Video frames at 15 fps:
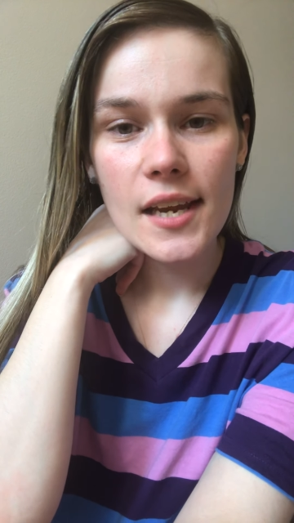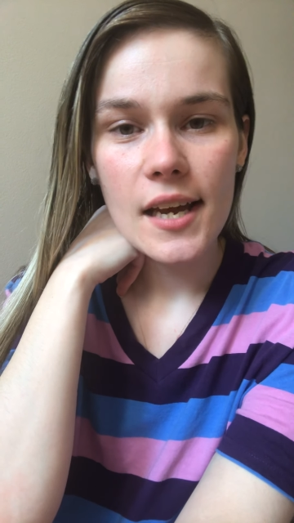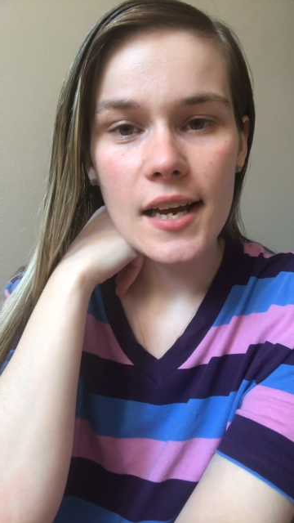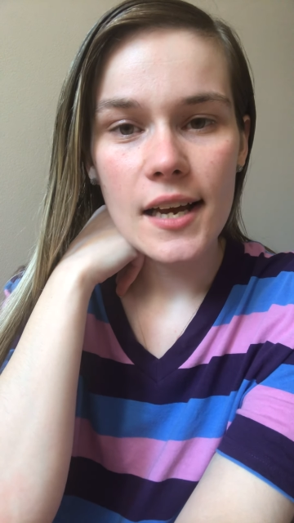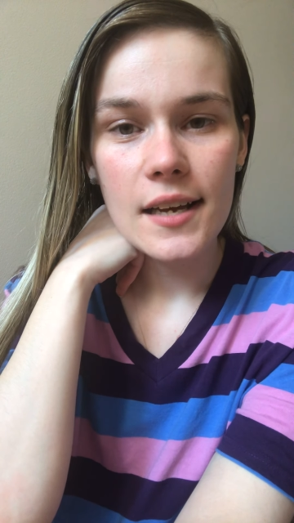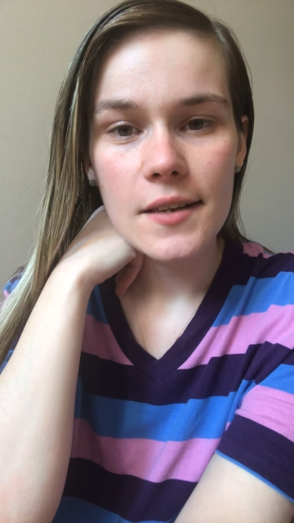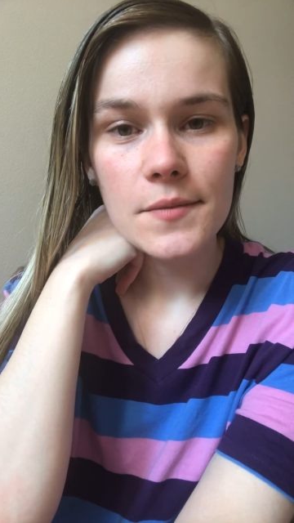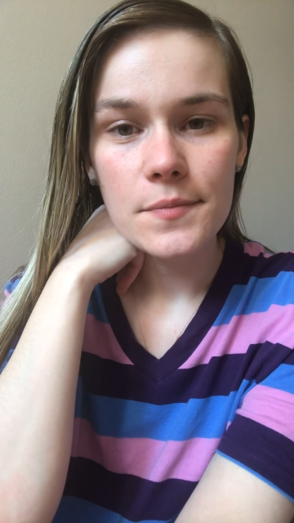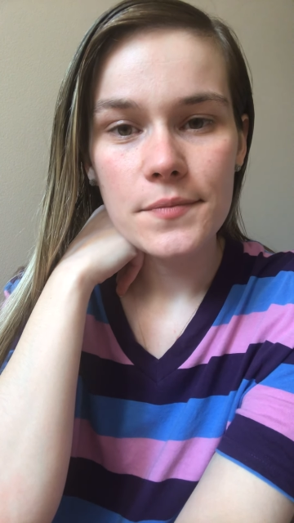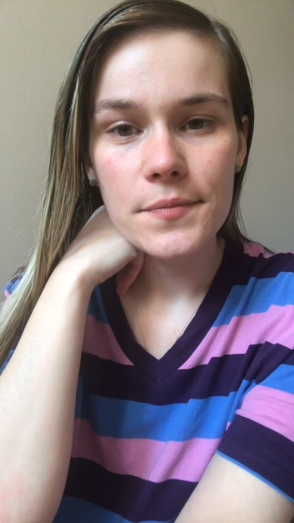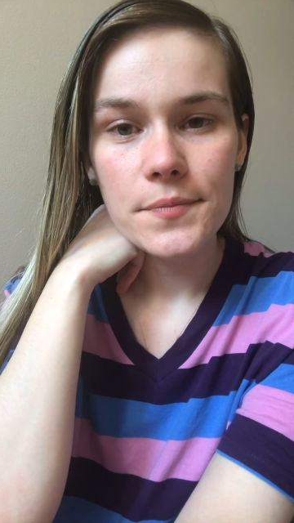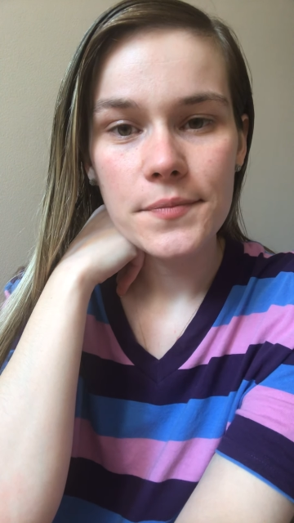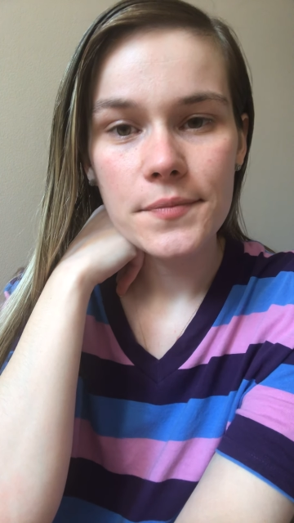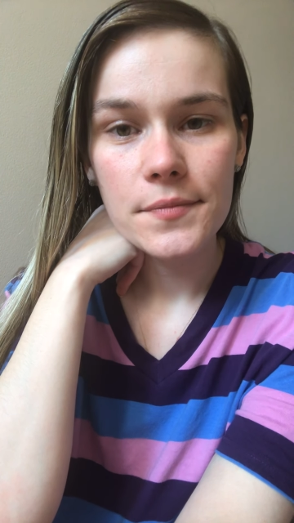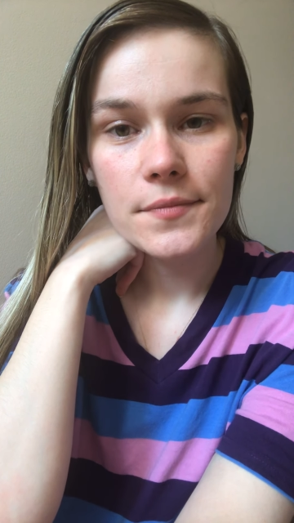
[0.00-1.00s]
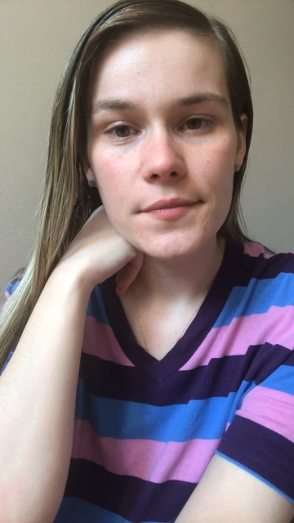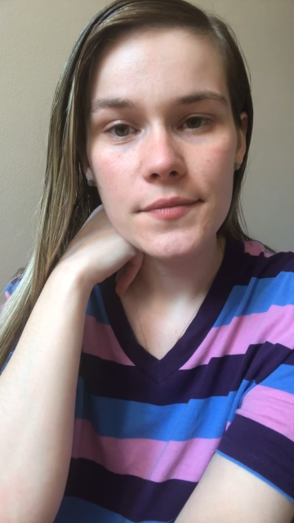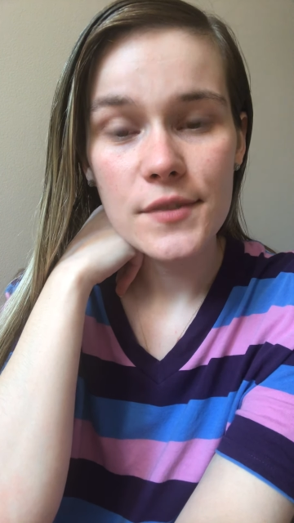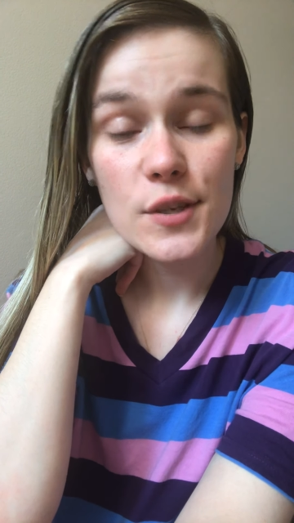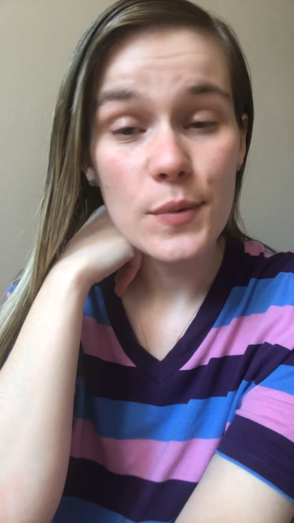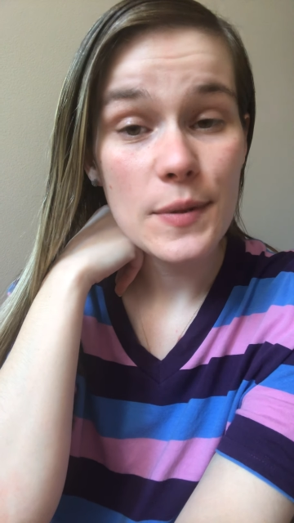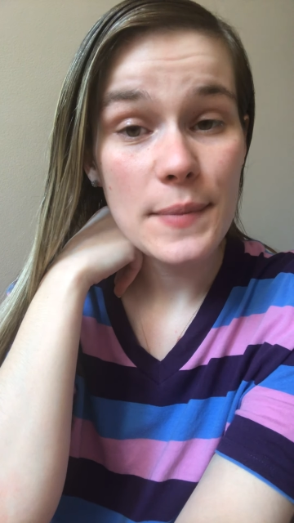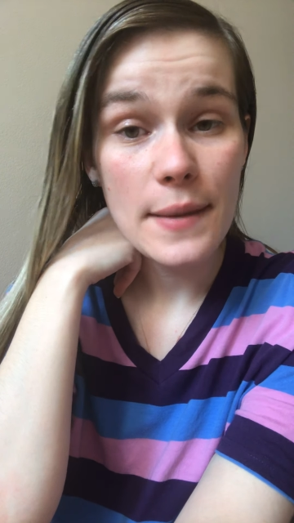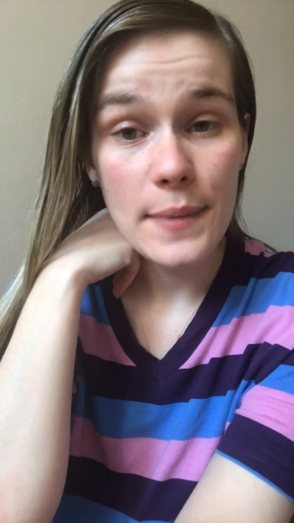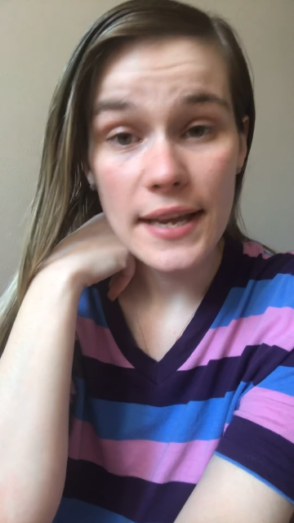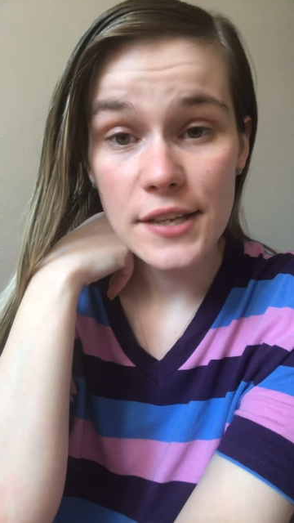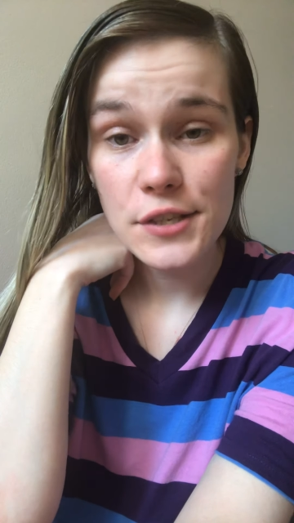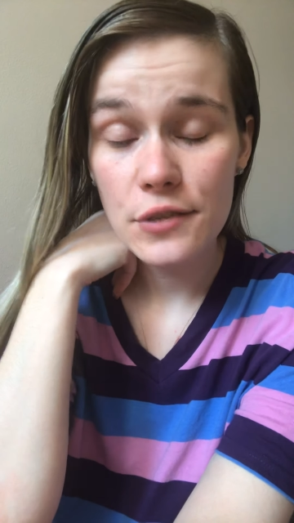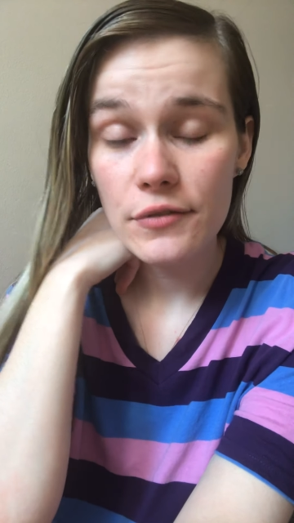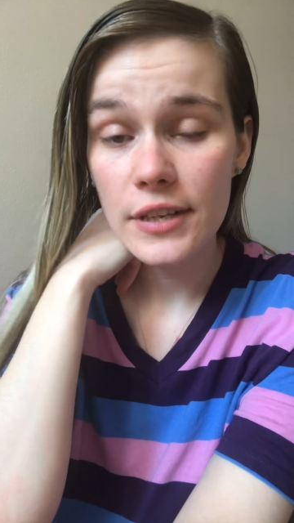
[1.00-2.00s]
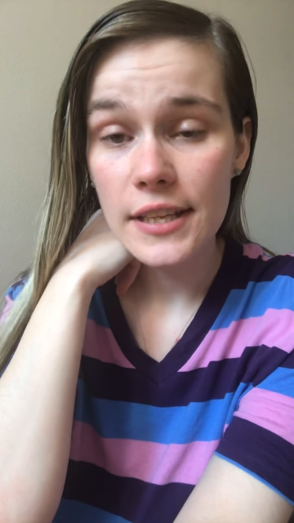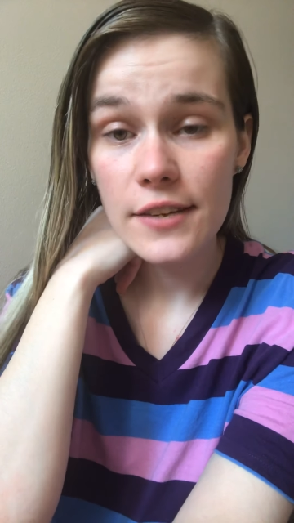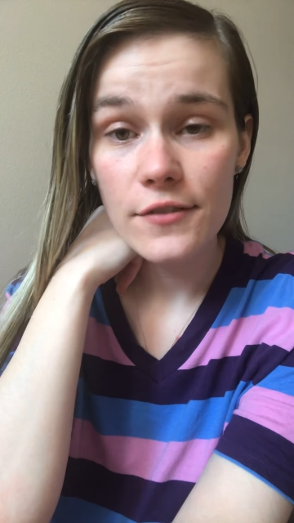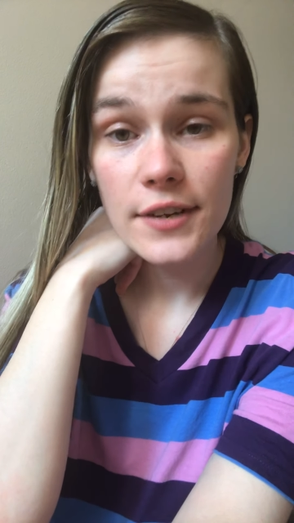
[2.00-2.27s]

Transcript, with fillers: um, so when my pains are really,